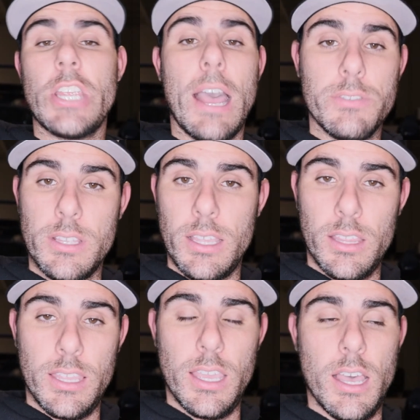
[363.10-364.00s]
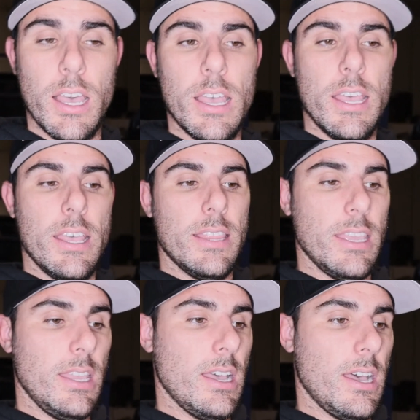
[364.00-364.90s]
out to
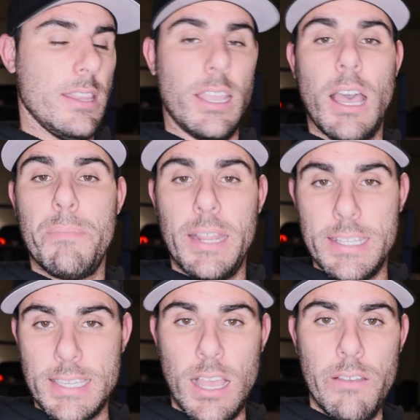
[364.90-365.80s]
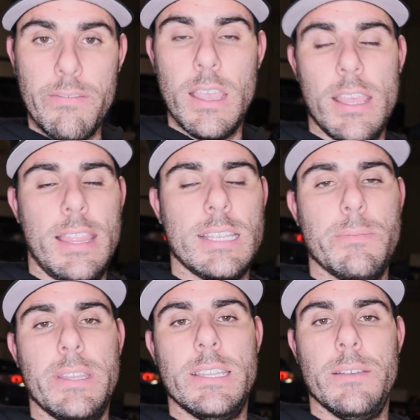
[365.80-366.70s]
the company itself, that's a
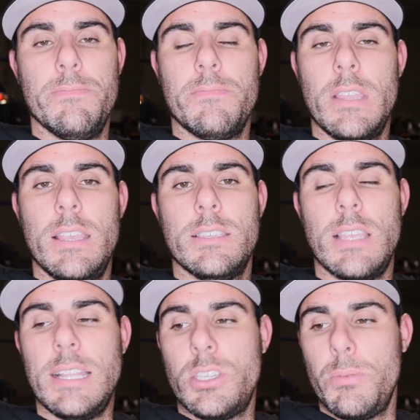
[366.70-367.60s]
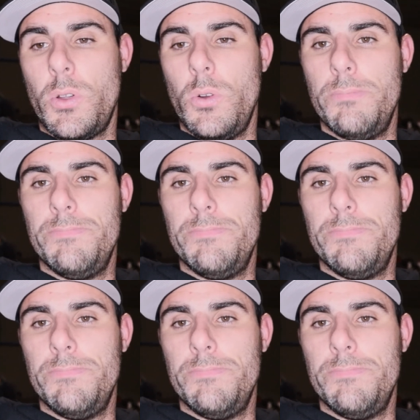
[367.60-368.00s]
big deal. So that's super cool.